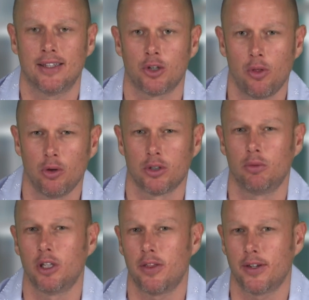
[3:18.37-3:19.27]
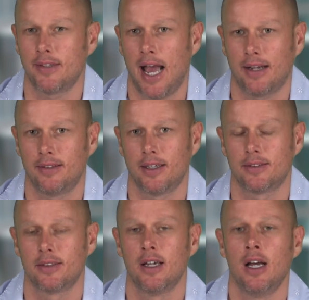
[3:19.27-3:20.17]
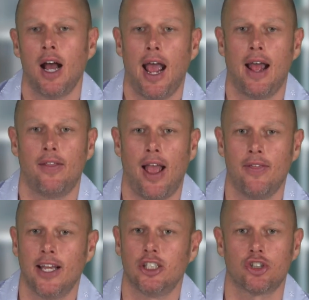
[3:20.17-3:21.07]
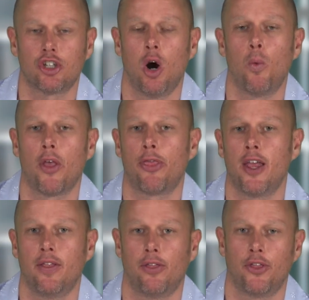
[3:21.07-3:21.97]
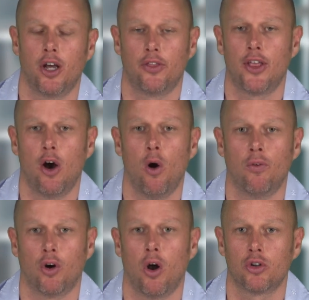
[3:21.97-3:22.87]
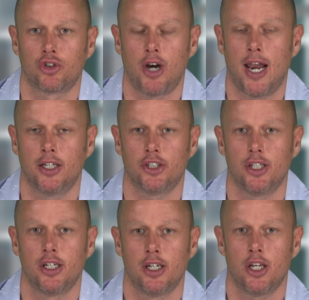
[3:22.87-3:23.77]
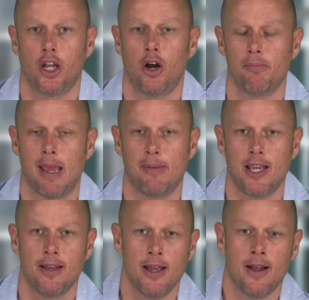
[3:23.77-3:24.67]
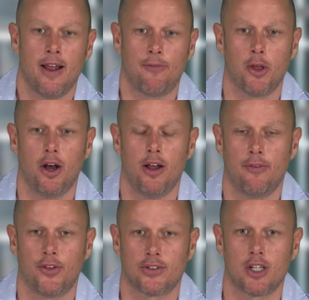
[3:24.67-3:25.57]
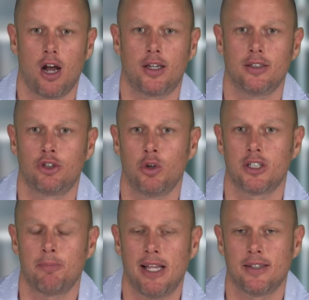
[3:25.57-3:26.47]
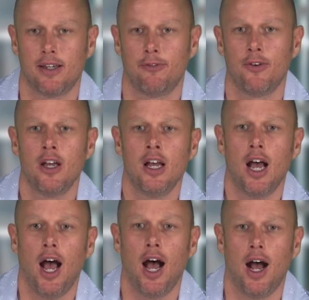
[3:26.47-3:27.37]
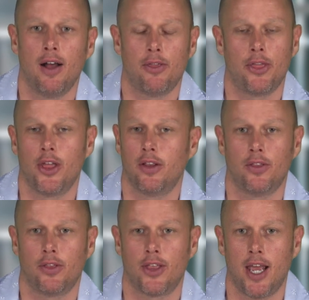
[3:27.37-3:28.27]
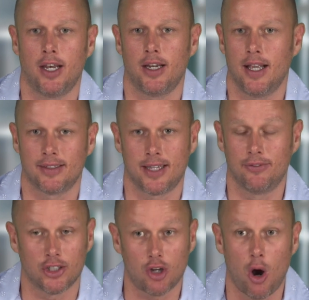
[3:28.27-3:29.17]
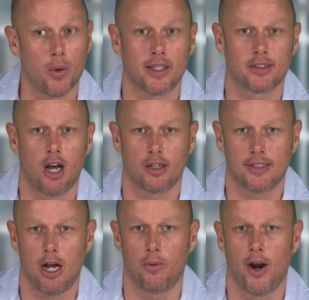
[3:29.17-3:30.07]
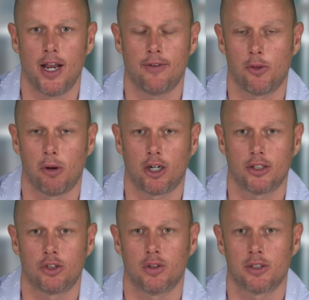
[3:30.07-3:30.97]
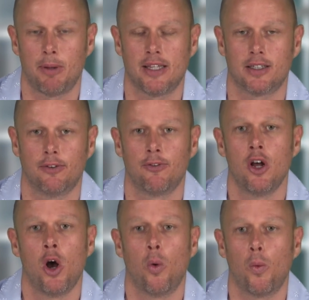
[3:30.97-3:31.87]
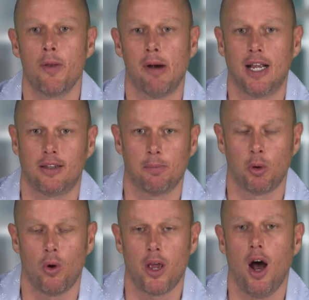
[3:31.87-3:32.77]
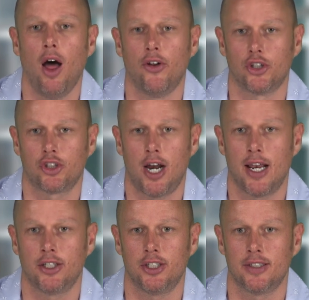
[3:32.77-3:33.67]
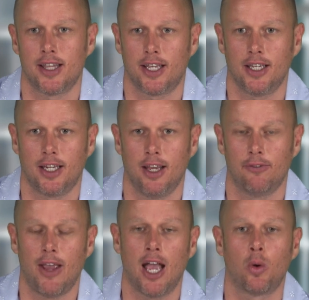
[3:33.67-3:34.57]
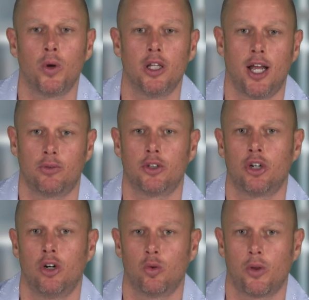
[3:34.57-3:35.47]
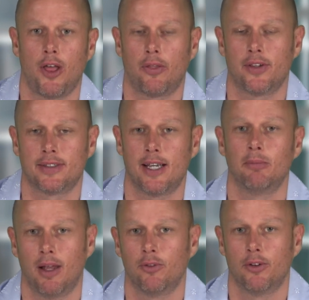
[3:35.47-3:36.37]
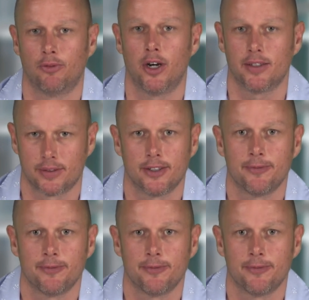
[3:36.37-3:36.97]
And so those are really the tactics, and they just go within the overall strategy. Maybe if the stock is too expensive, then instead of just owning stocks outright, if the market's too expensive, we might deploy other strategies that can give equity-like returns without the same level of risk.